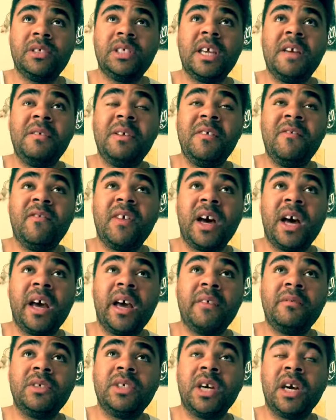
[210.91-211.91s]

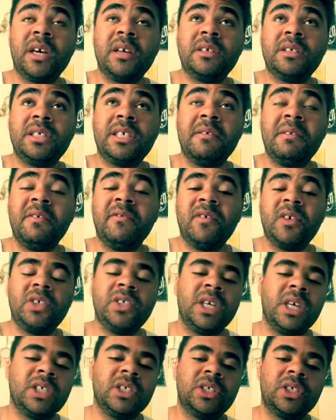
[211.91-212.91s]
75 giant, 70 foot
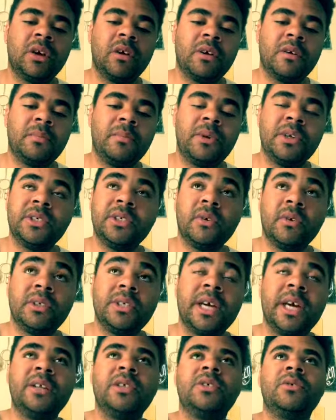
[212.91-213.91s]
giant shark, prehistoric
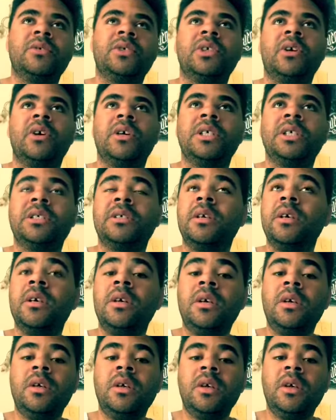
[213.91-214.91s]
dinosaur shark is
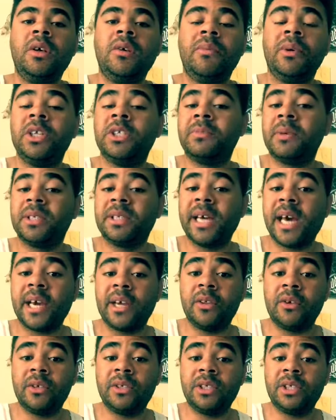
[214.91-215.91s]
pretty
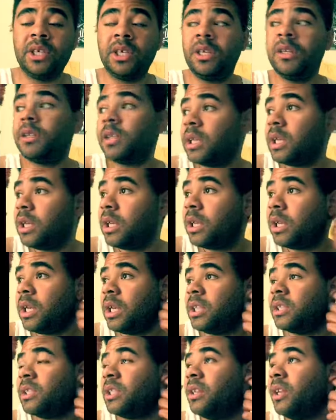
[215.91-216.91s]
spectacular to see
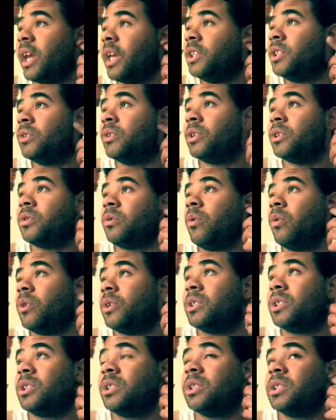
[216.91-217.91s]
and see nature in its
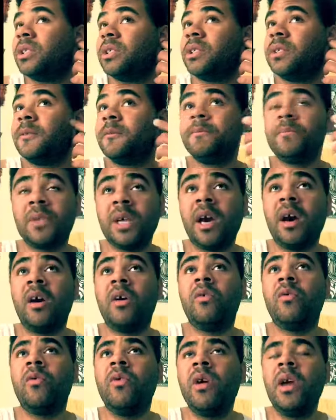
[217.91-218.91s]
course and just
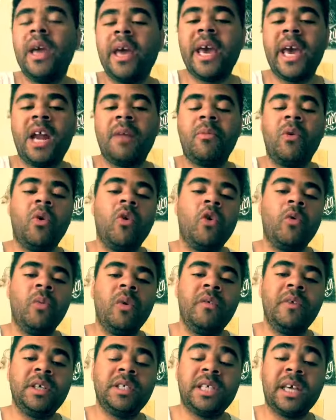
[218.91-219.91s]
how animal horror
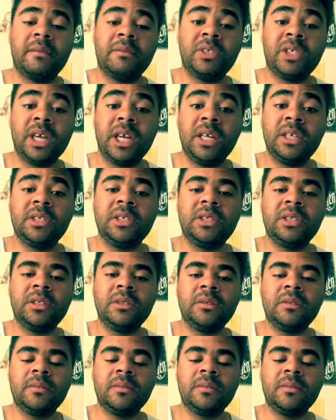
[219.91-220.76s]
movies have changed